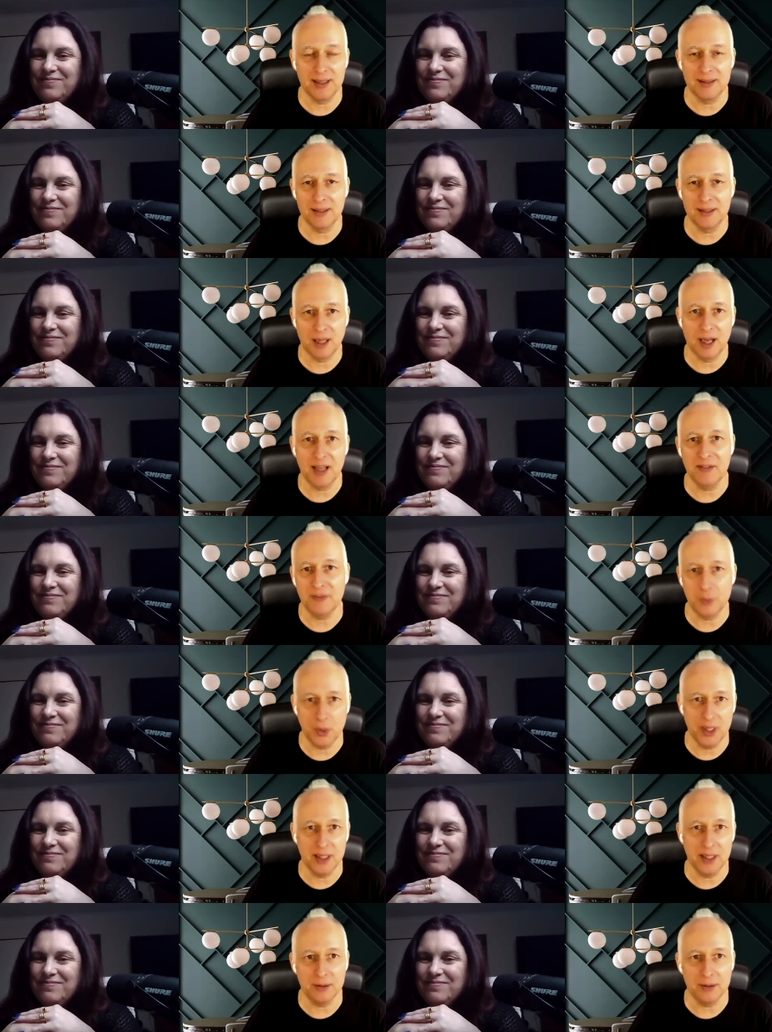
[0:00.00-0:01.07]
Speaker 1: life
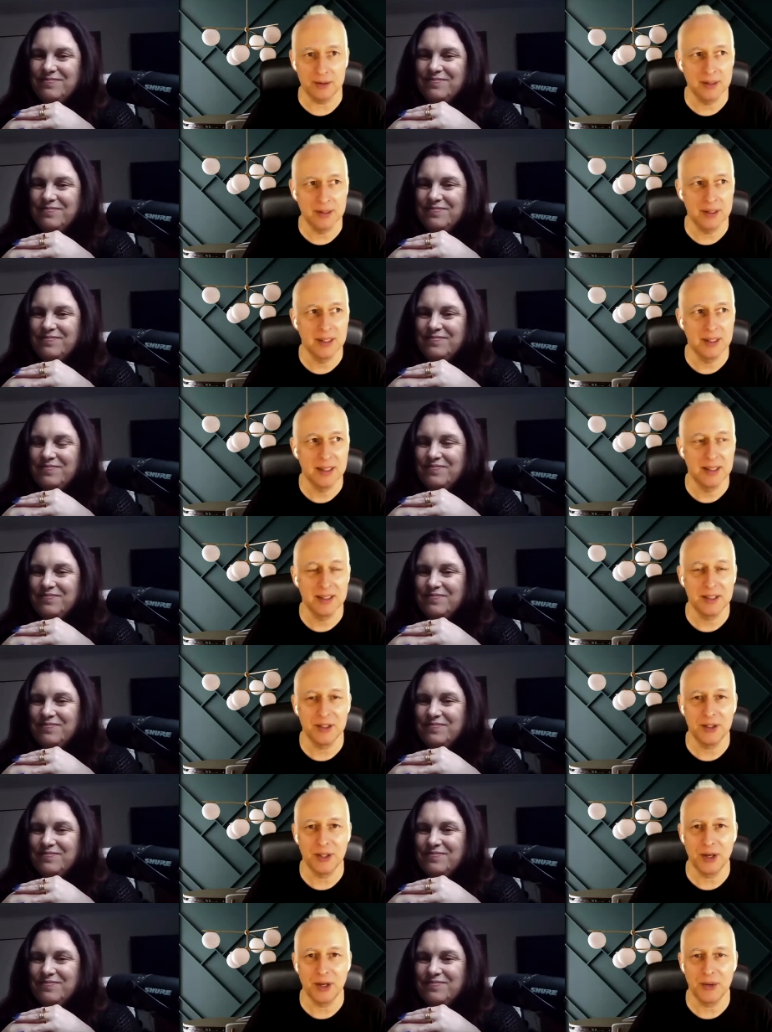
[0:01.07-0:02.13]
wheel, you
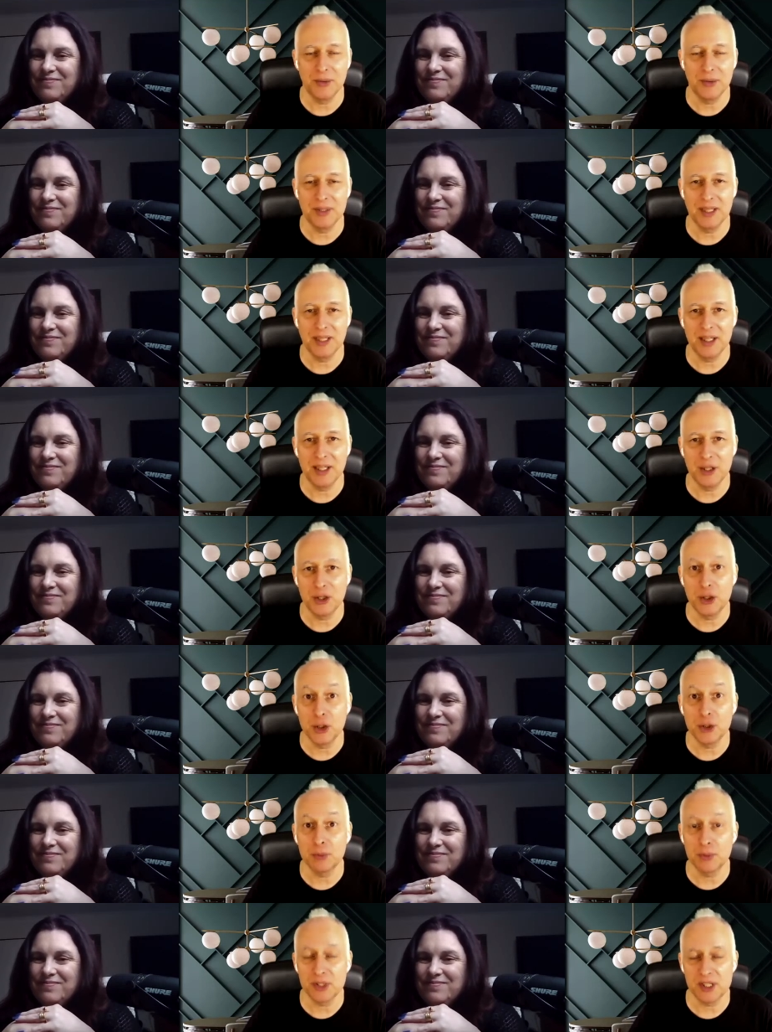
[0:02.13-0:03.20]
know, in a
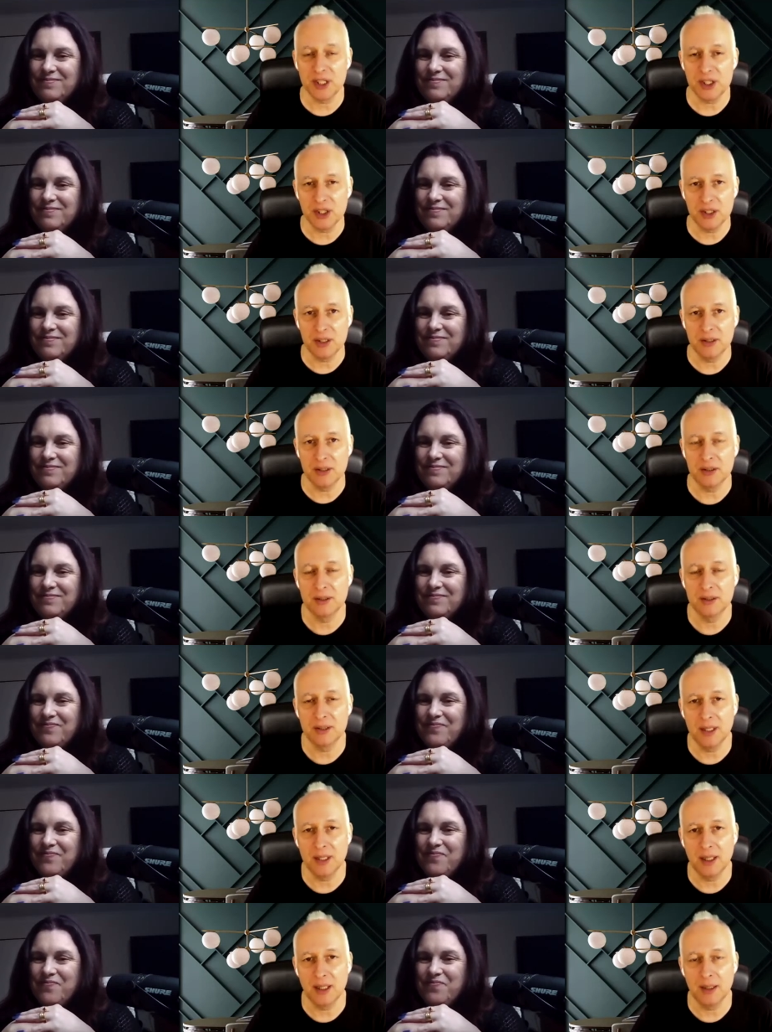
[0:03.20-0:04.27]
good position.
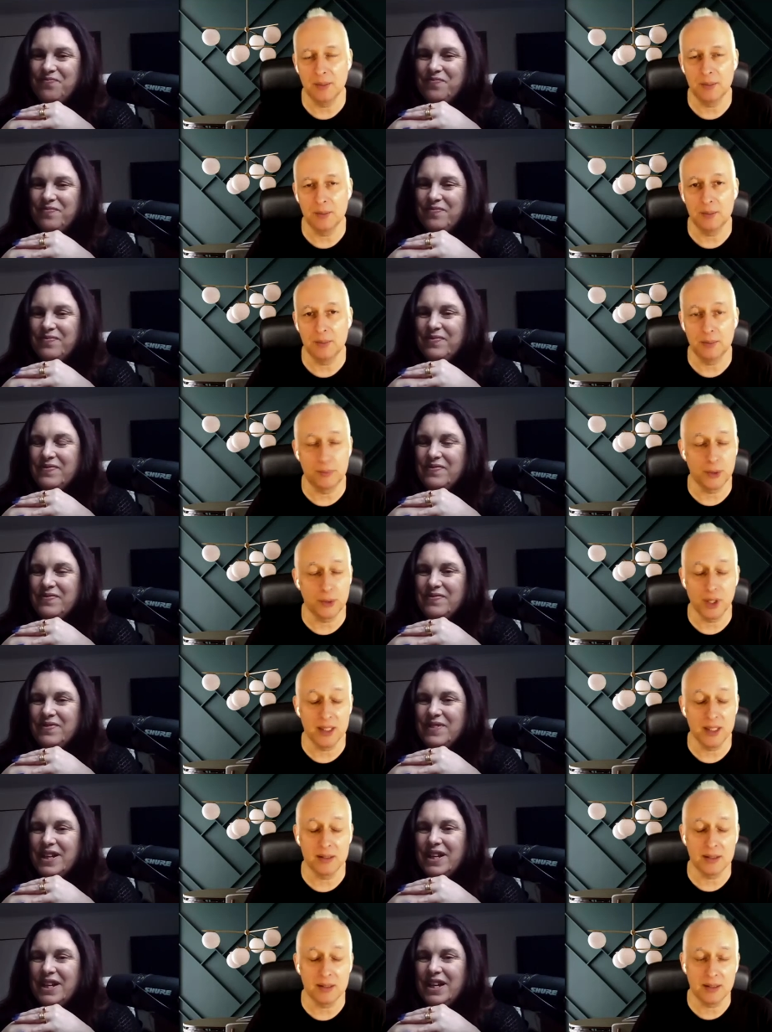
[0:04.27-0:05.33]
Yeah.
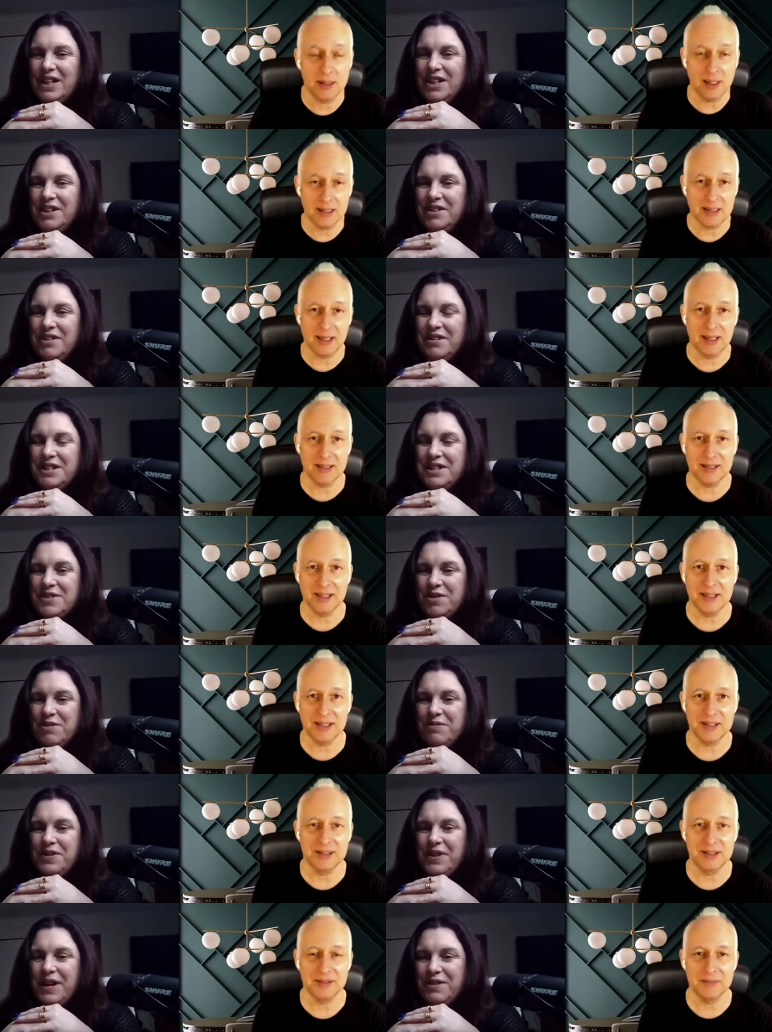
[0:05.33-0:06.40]
Brilliant. And you know, I,
Speaker 2: it's I not
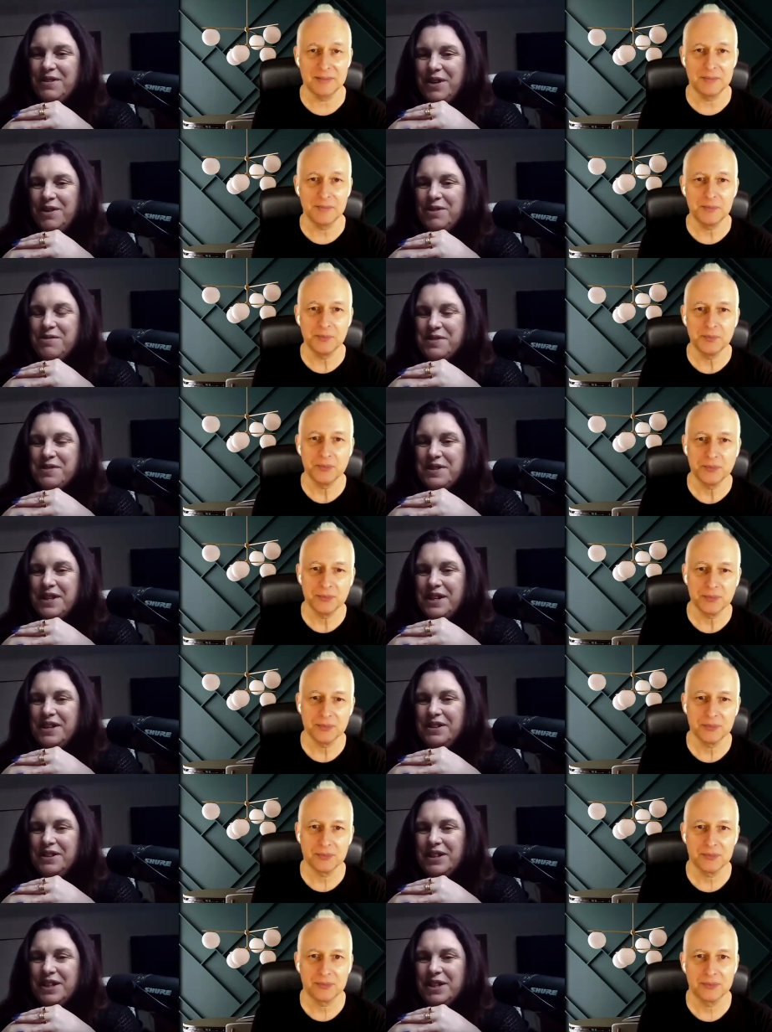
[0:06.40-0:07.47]
without it's... goals. Yeah.
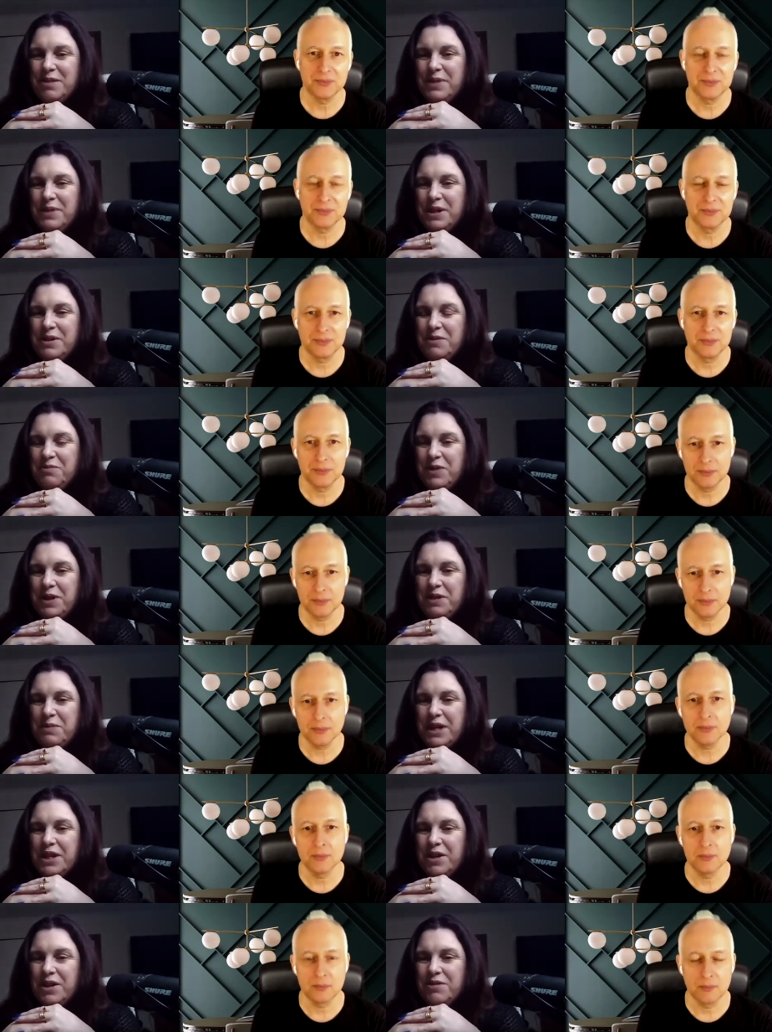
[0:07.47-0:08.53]
Like, I mean, one of mm. my hmm.
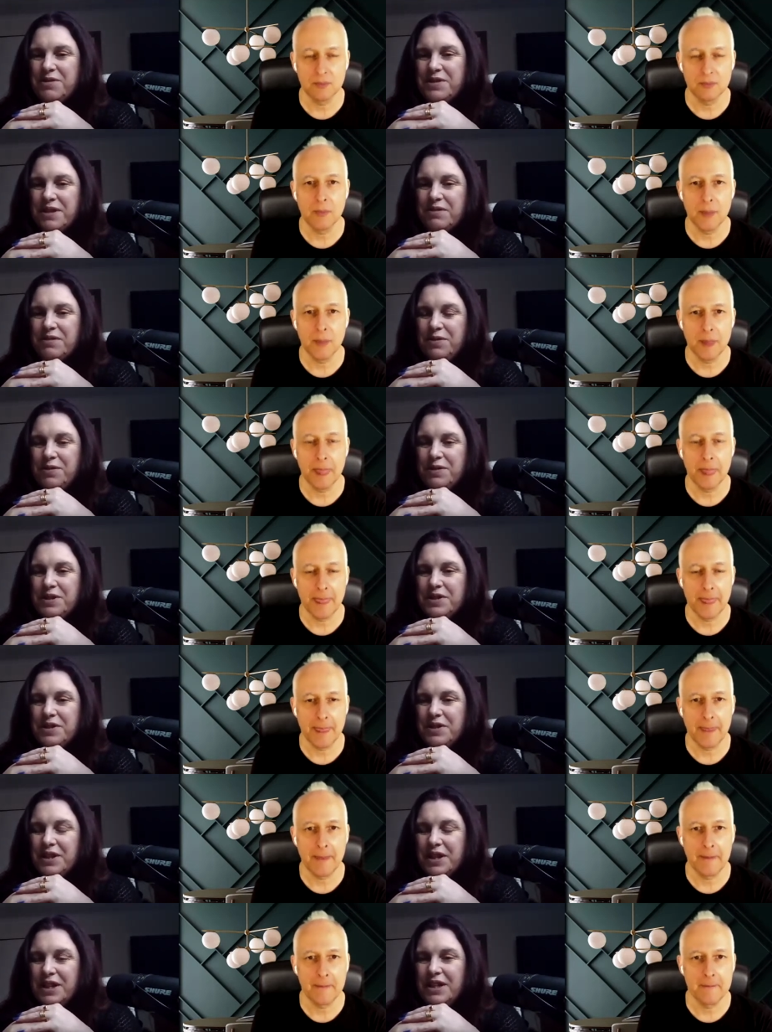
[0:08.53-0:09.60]
goals,
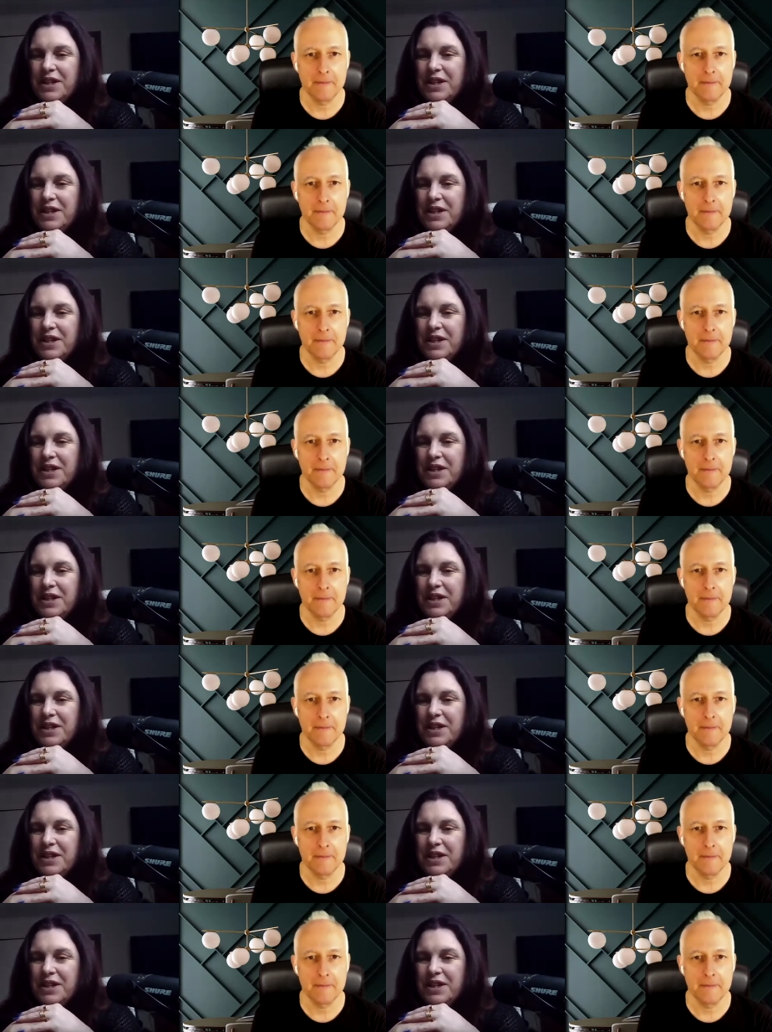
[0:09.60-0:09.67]
unfortunately,